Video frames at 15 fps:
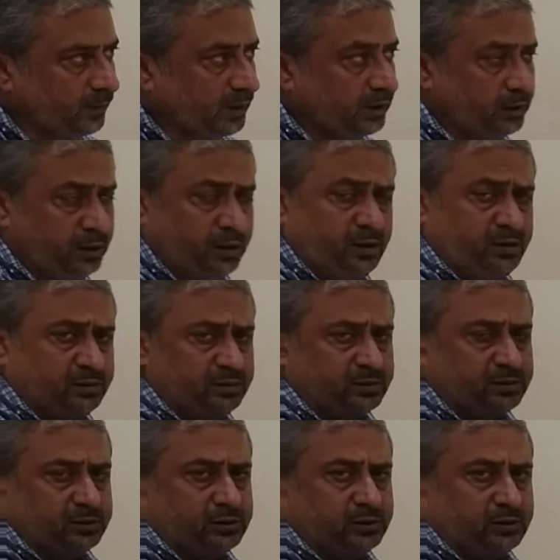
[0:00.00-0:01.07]
Here
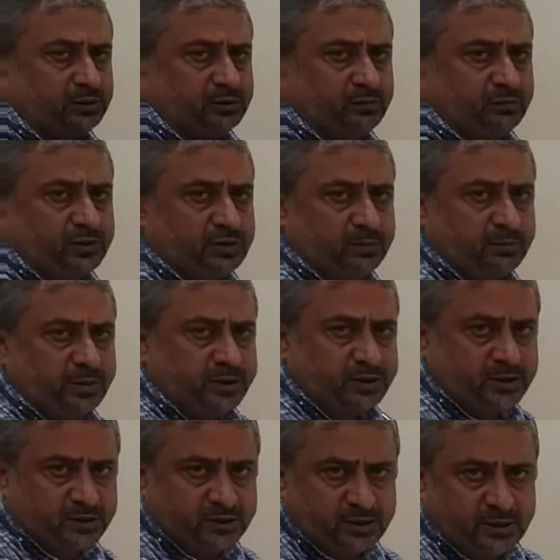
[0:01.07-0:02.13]
we complete
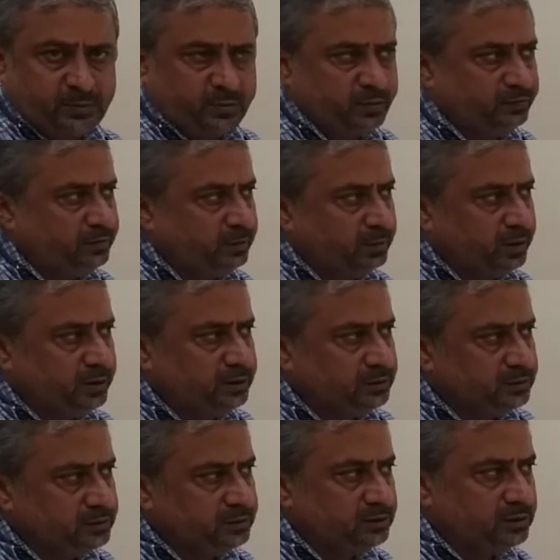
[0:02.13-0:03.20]
our types of demand.
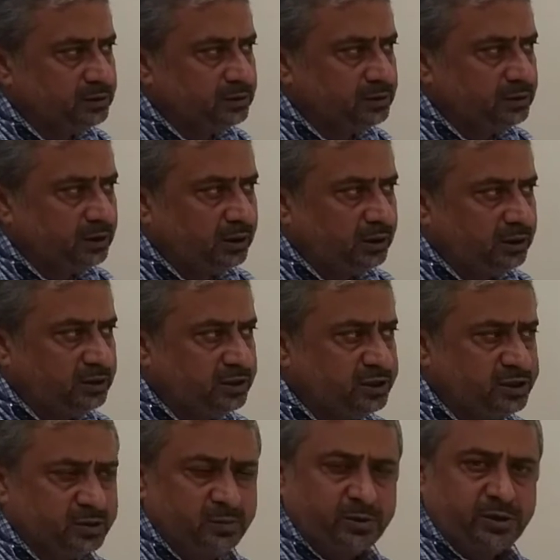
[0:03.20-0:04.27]

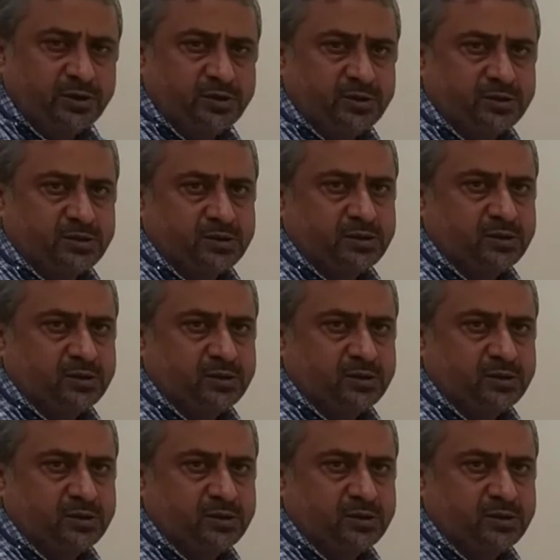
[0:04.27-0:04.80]
Determinants.